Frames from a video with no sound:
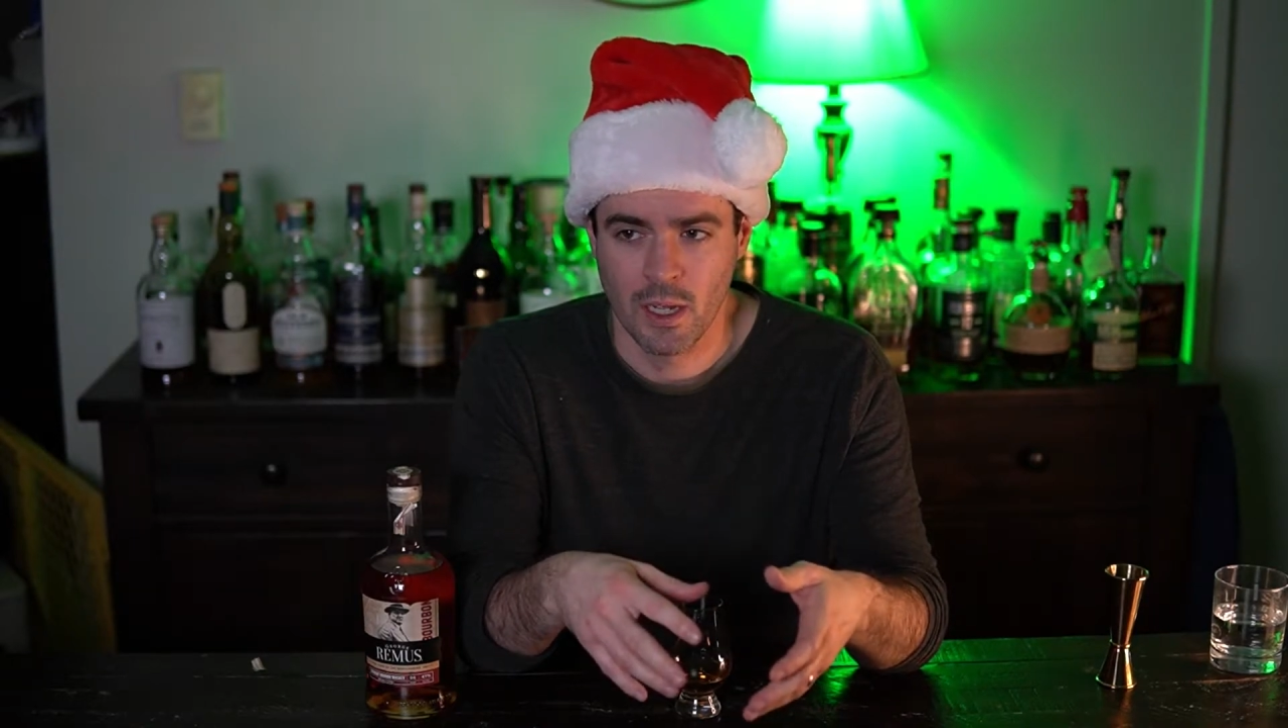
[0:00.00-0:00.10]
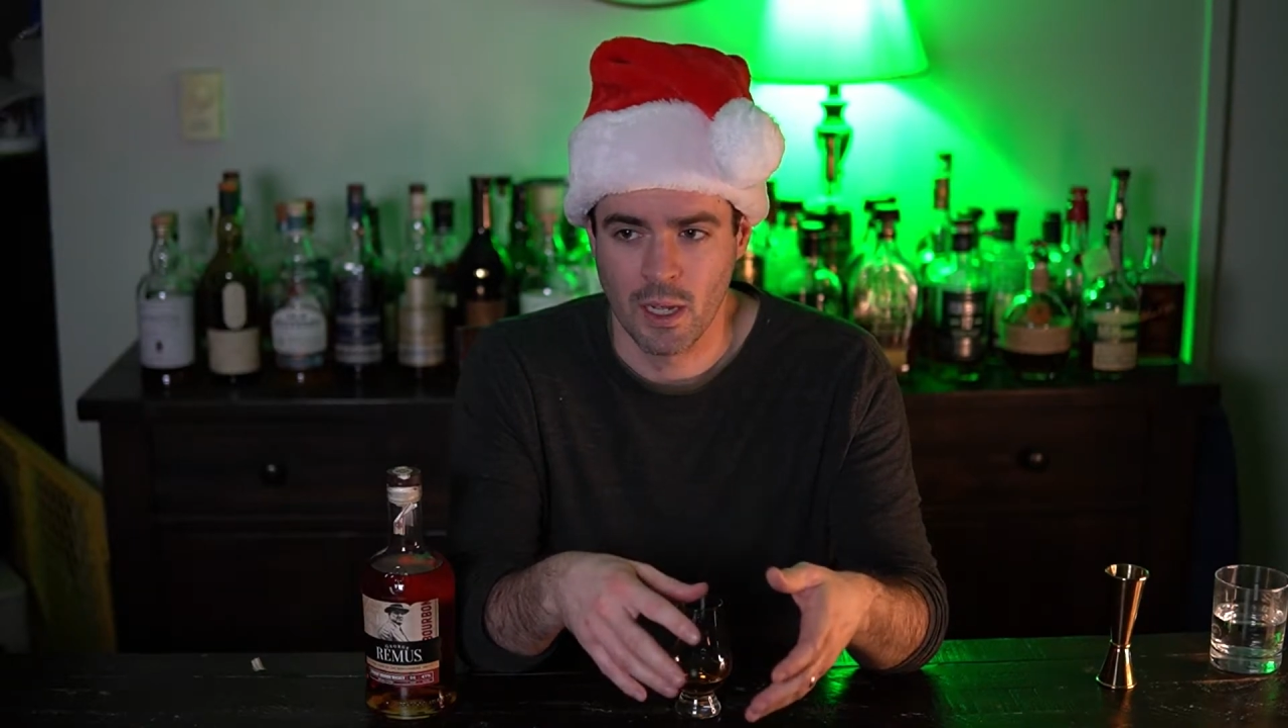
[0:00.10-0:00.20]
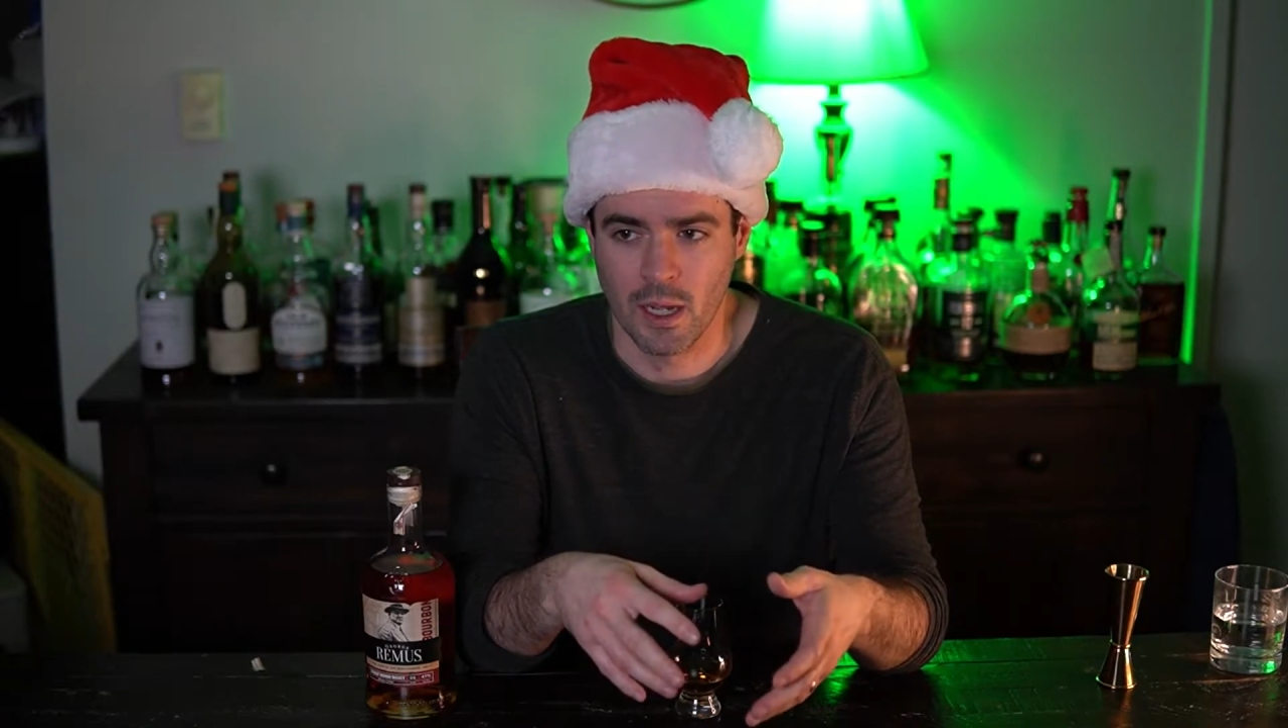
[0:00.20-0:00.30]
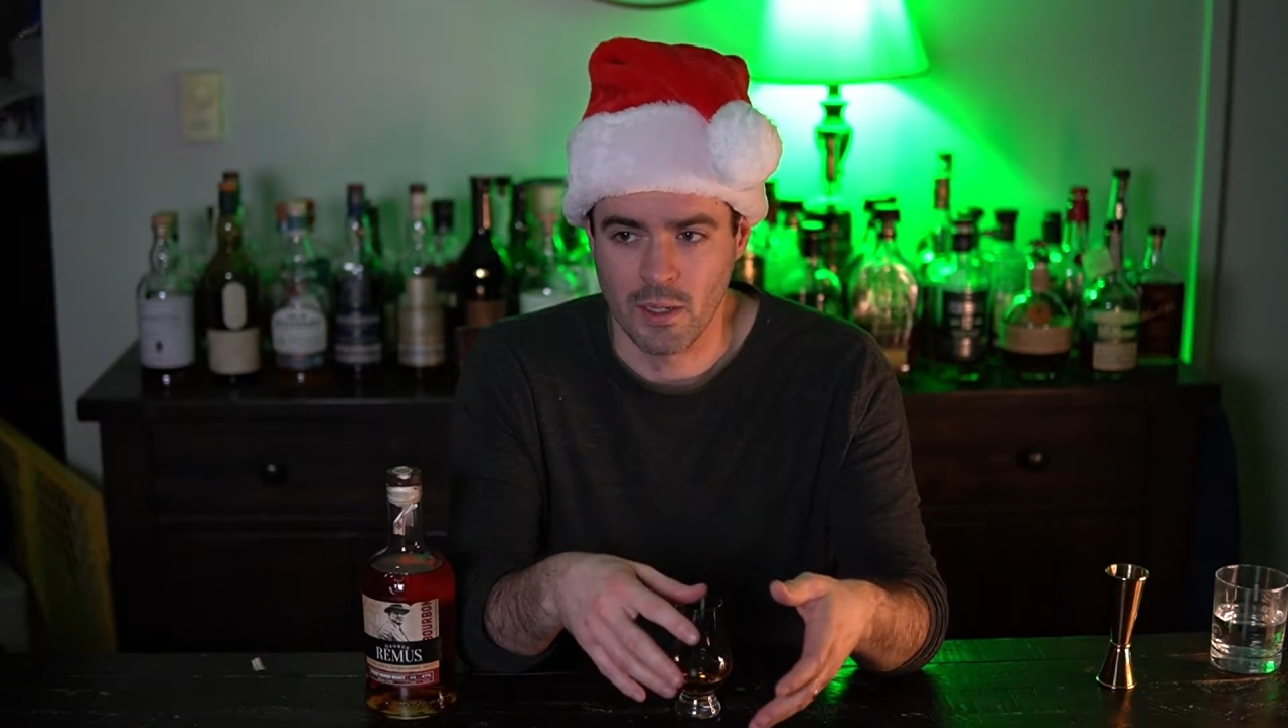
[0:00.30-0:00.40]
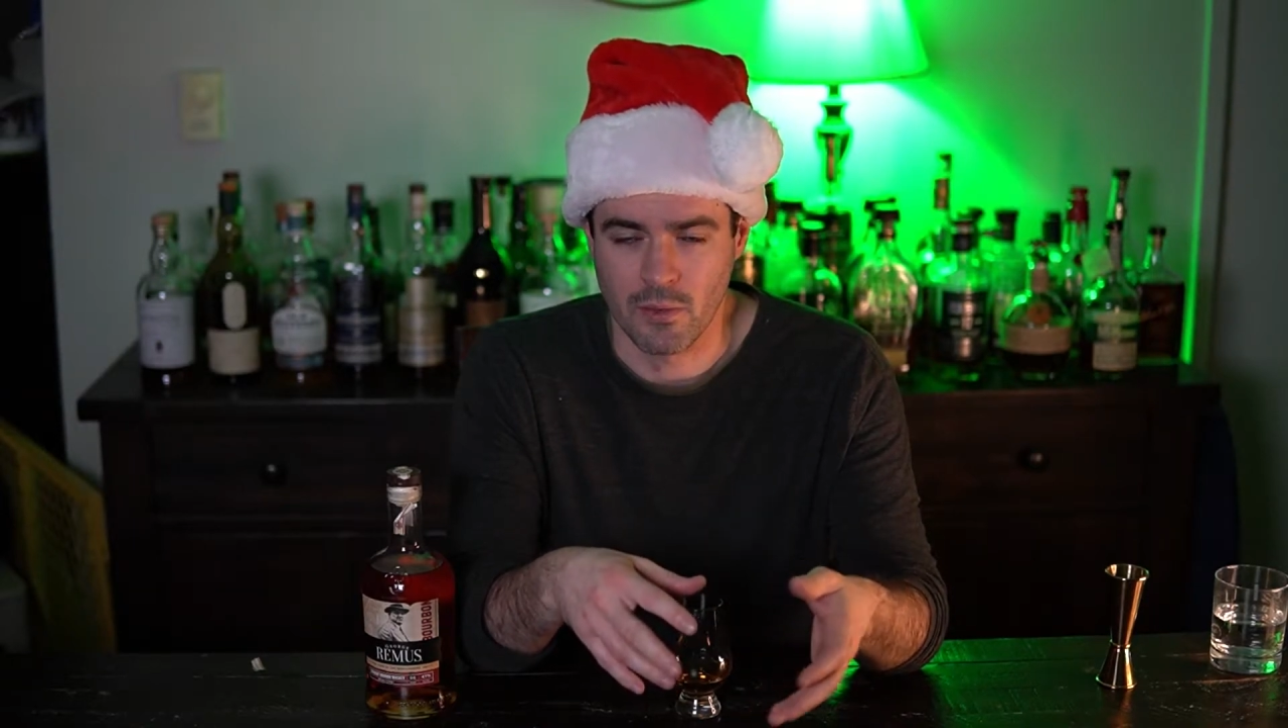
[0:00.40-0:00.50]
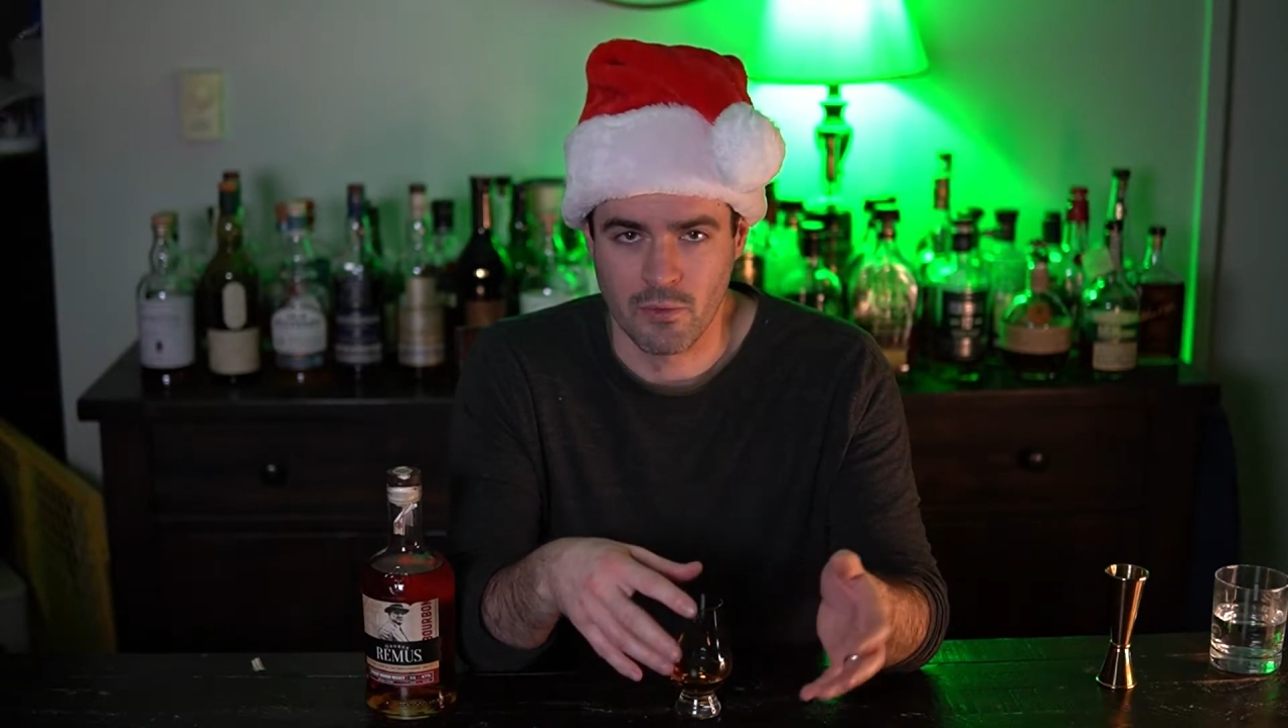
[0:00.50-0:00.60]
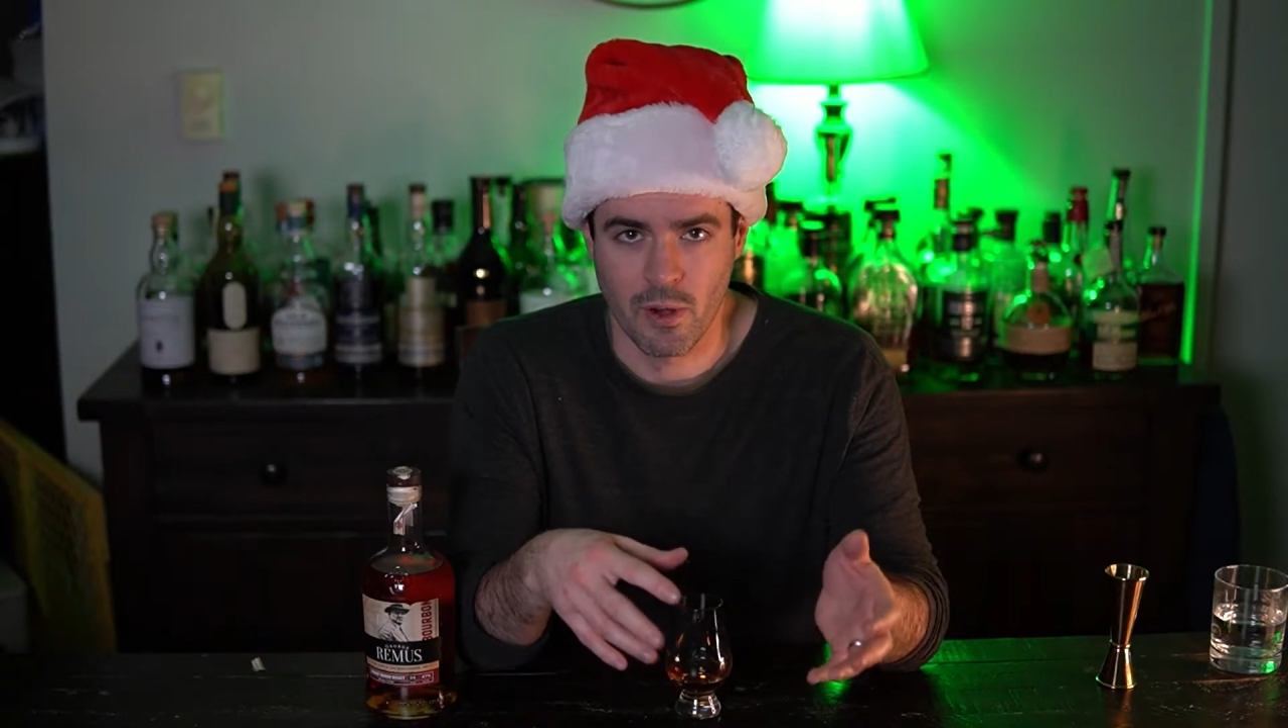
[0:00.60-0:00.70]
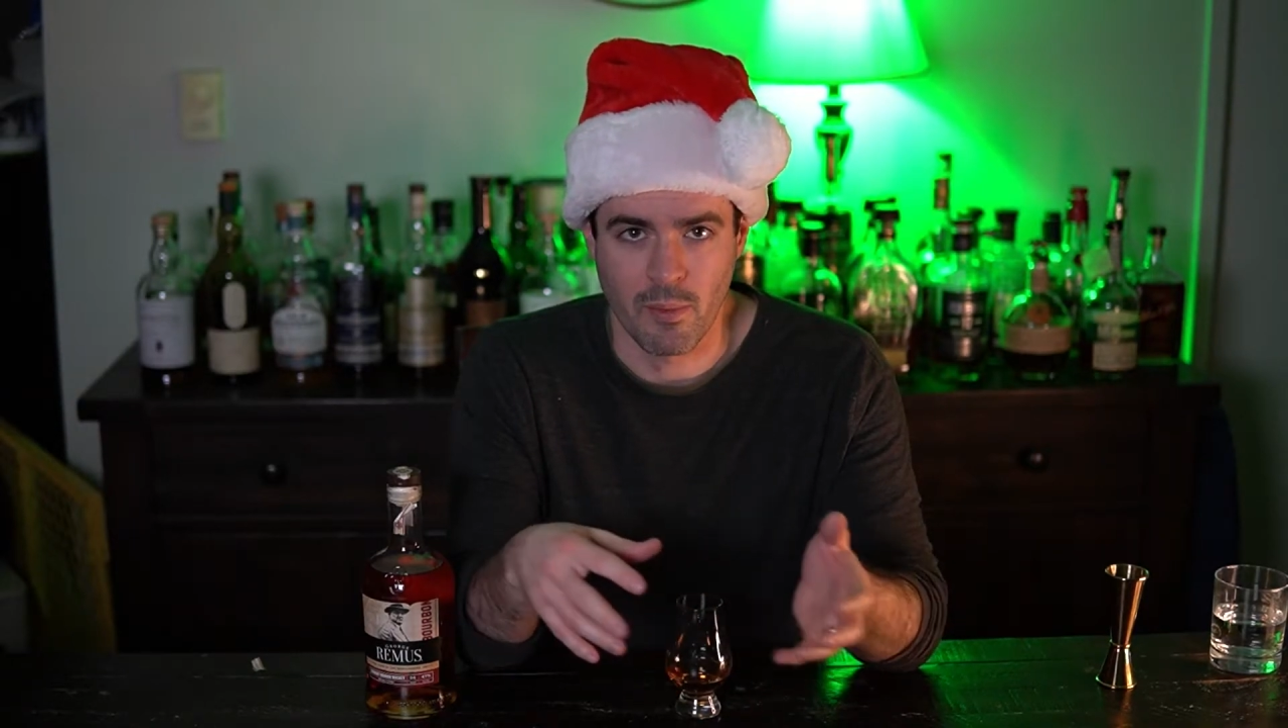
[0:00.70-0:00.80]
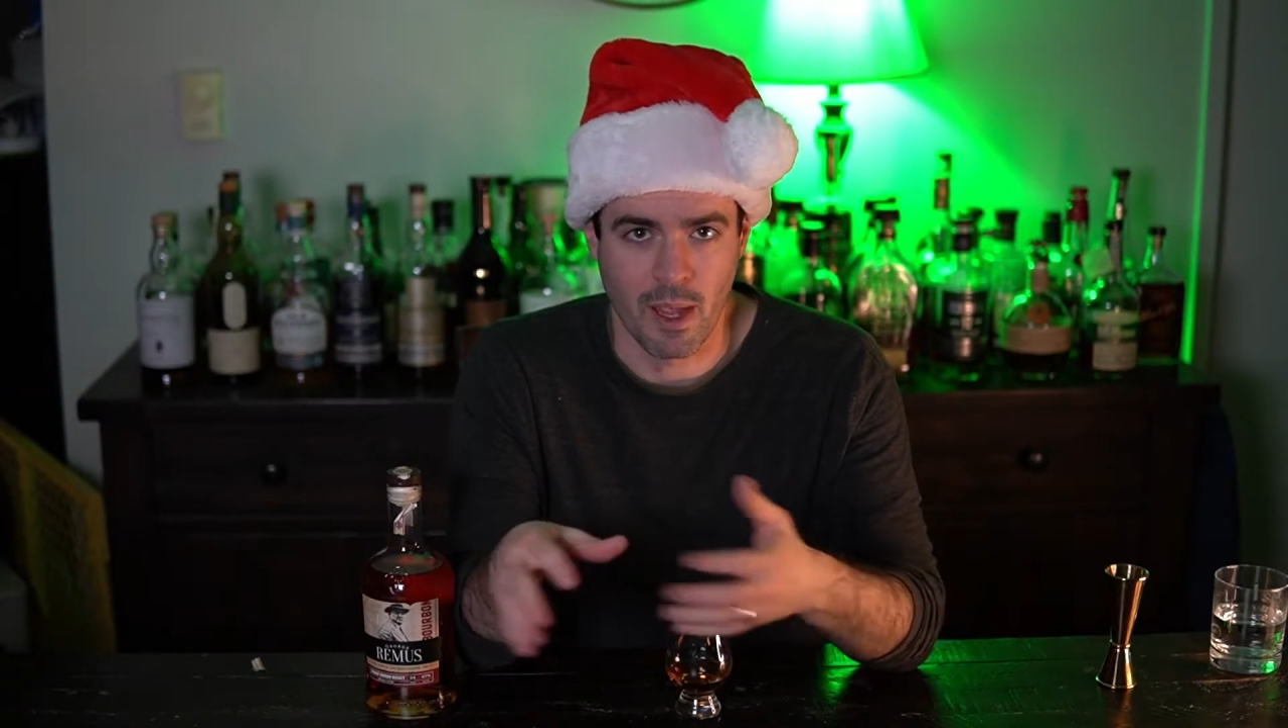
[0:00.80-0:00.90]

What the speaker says: either from